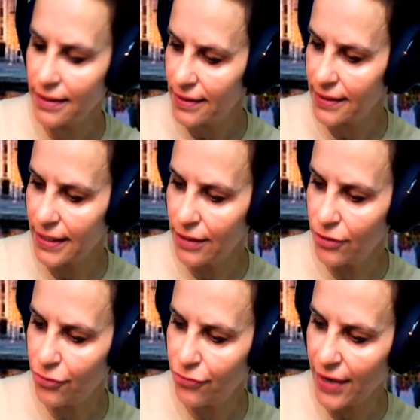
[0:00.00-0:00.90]
Skin
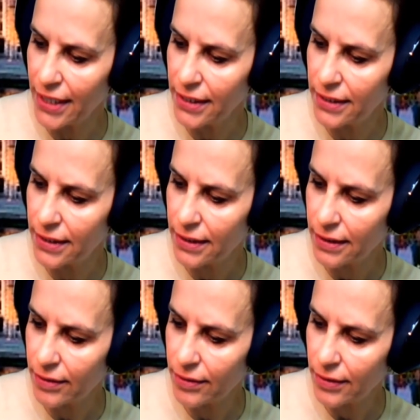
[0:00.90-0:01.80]
fight? Oh.